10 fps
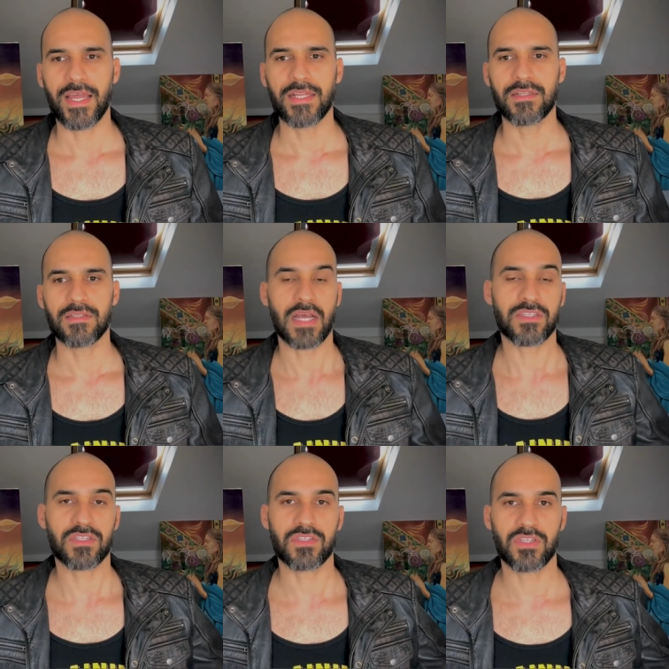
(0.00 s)

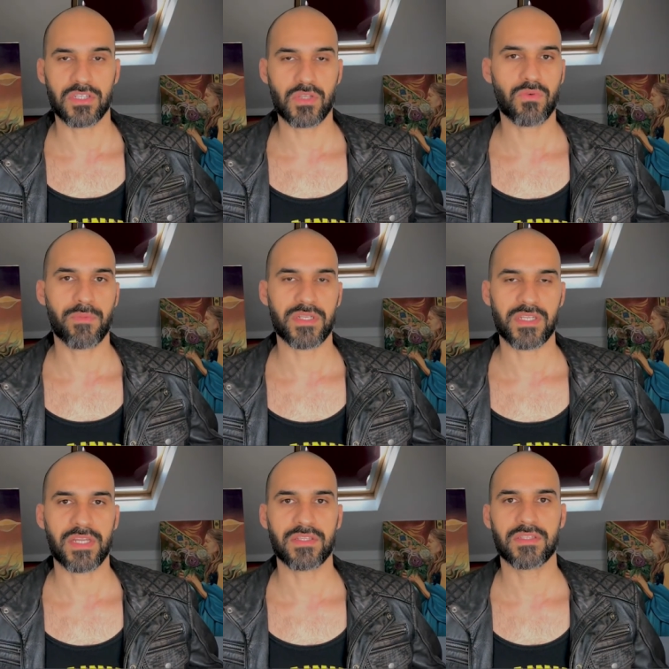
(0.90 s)
And that's just
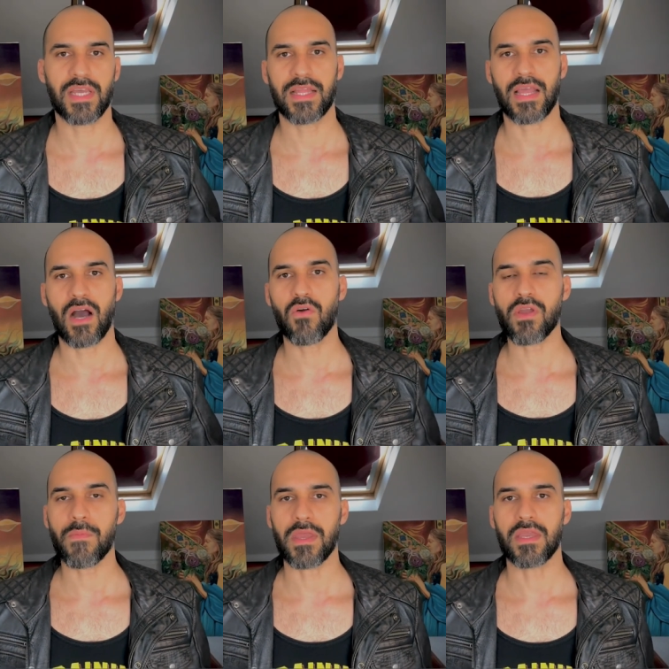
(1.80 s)
to represent
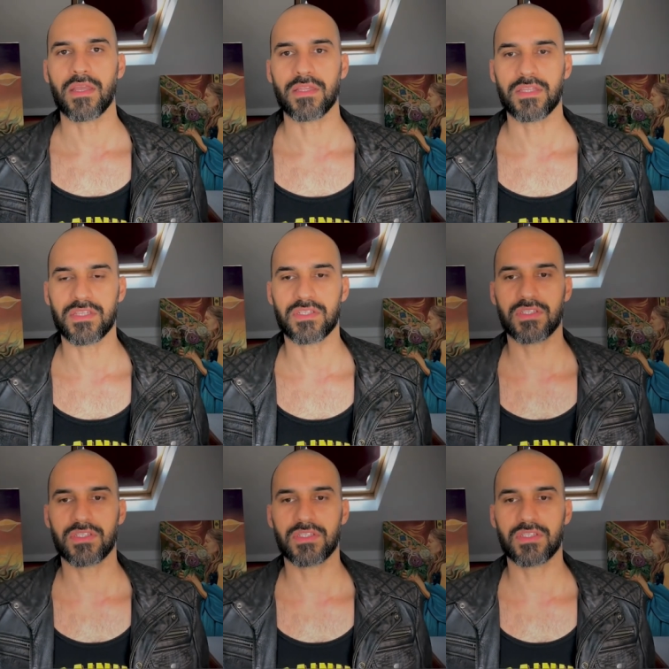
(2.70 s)
that alchemy,